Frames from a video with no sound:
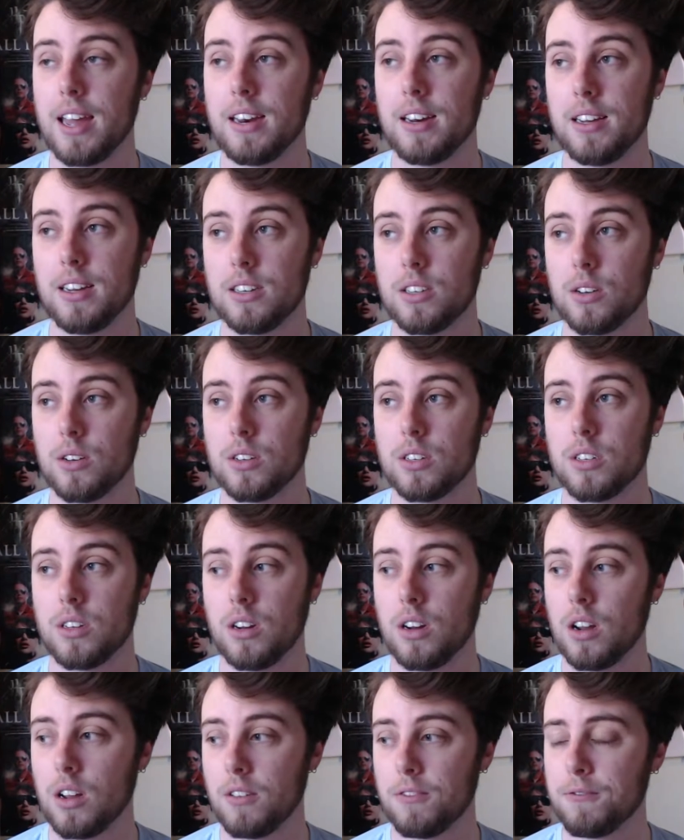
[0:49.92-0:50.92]
and it's
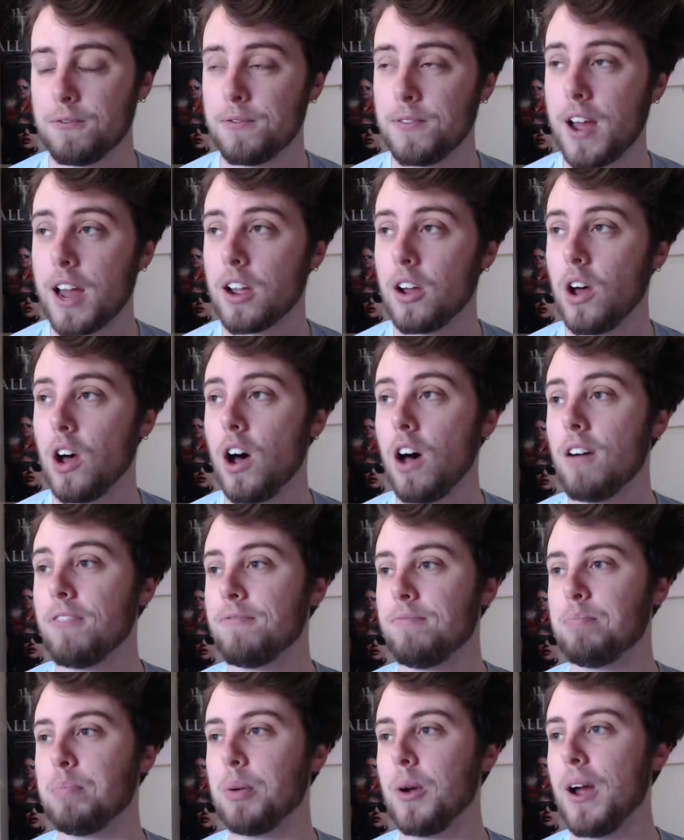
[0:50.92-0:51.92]
also fuck
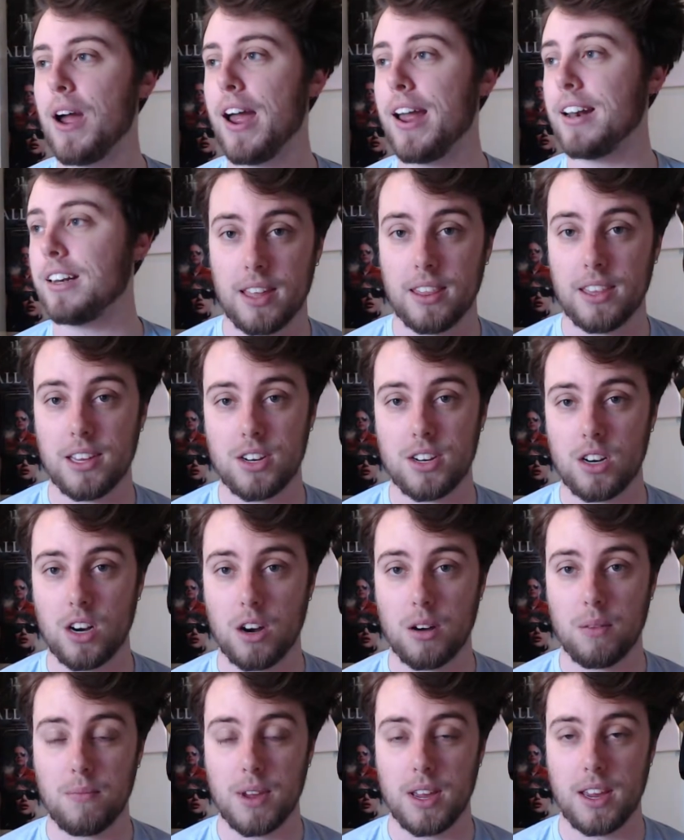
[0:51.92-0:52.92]
off, burn. And this
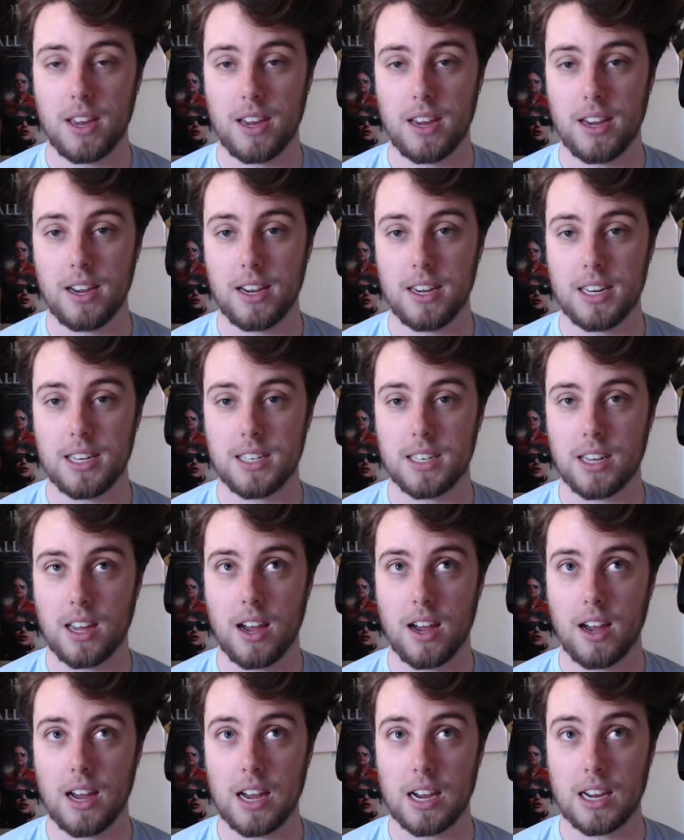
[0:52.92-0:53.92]
job
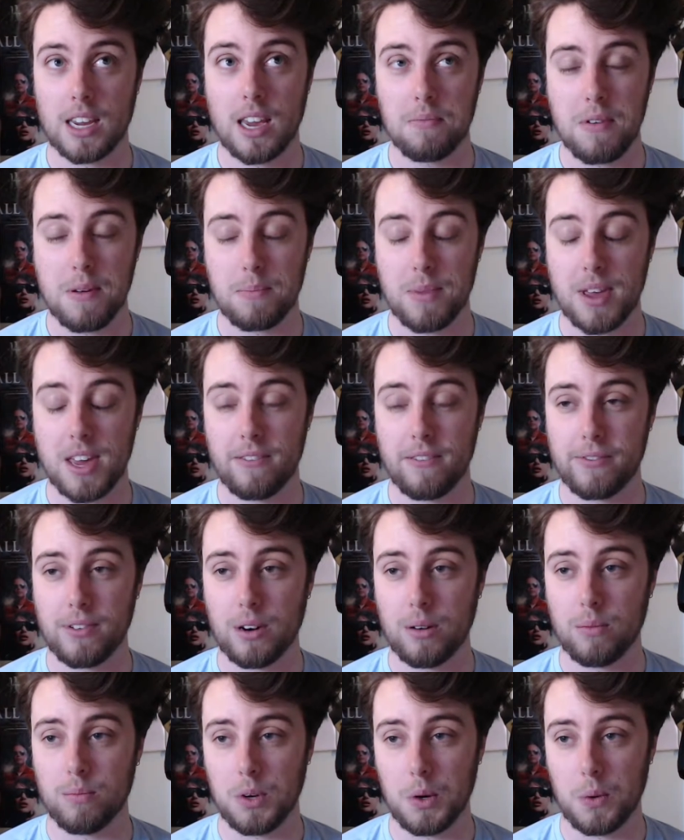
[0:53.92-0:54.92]
is uh, keeping me
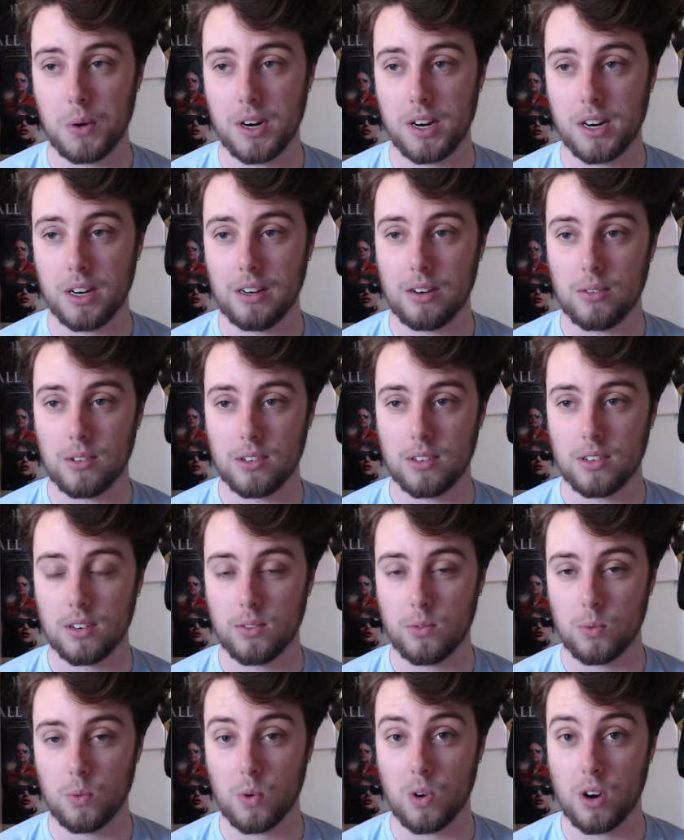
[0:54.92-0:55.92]
from doing
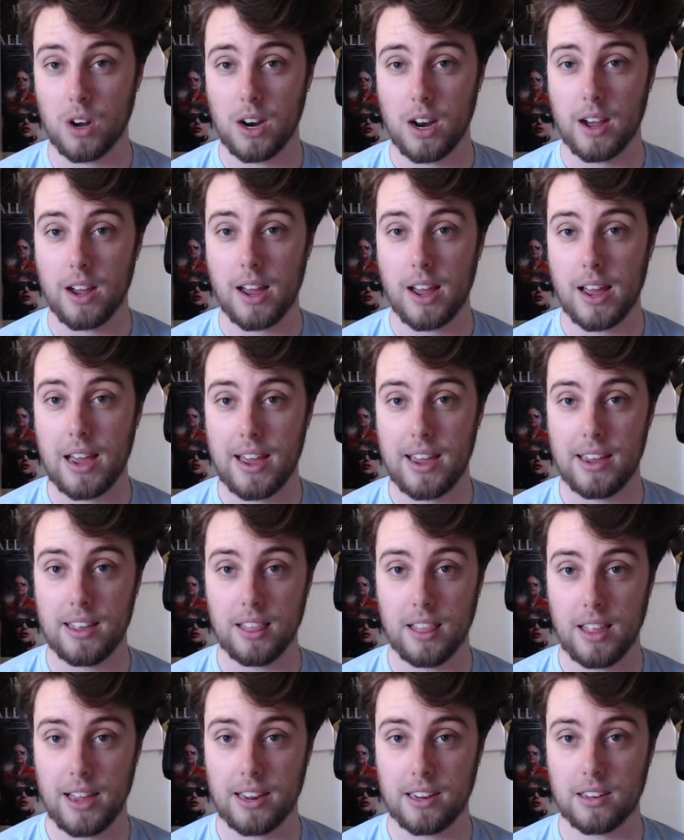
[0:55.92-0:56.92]
what
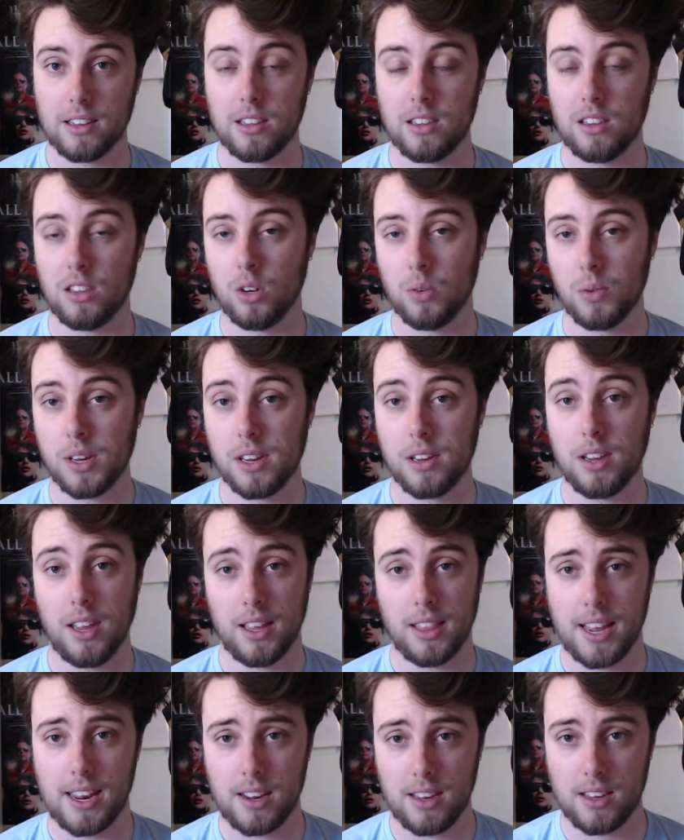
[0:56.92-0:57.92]
I like
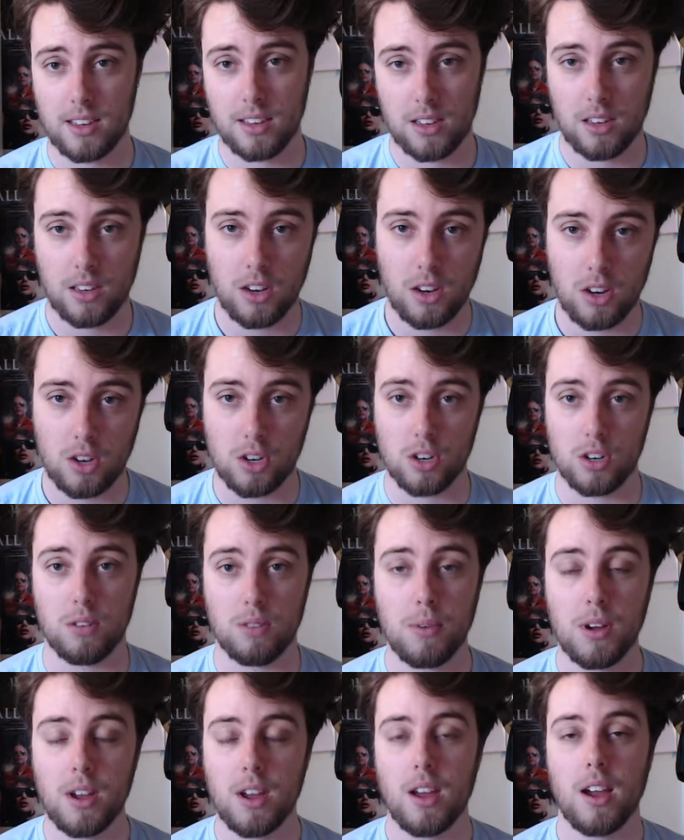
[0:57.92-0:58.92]
doing, and that is
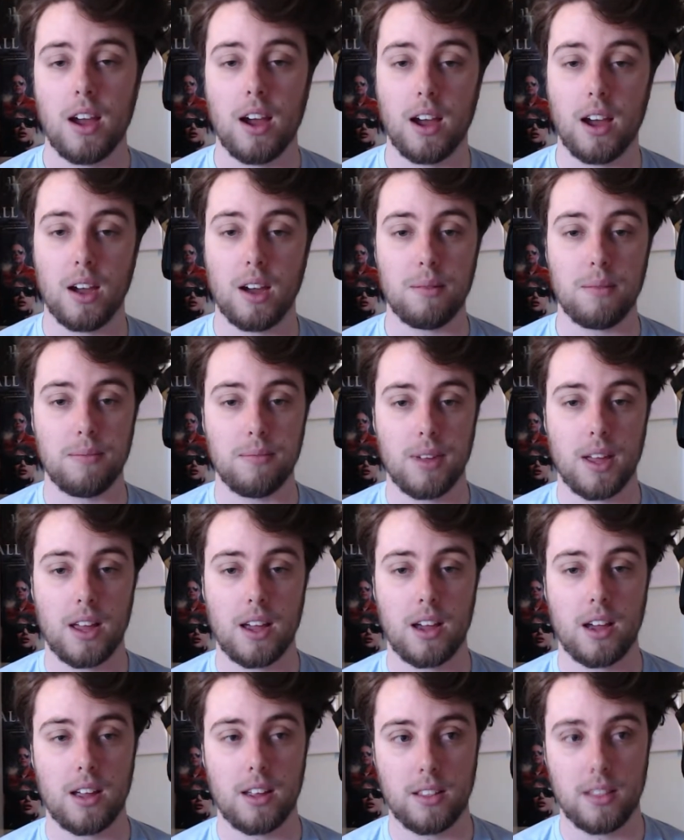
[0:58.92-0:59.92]
YouTube. Um,
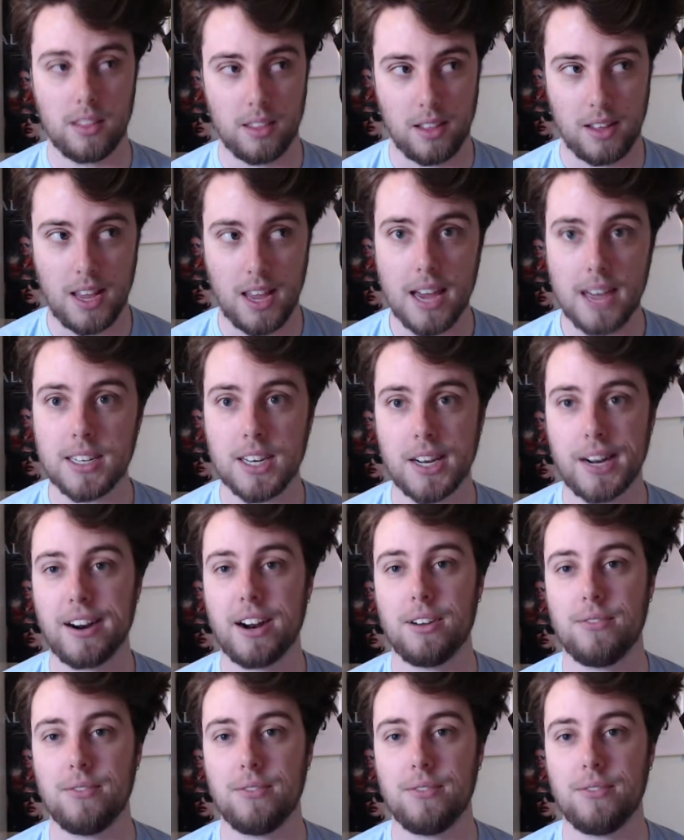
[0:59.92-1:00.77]
yes,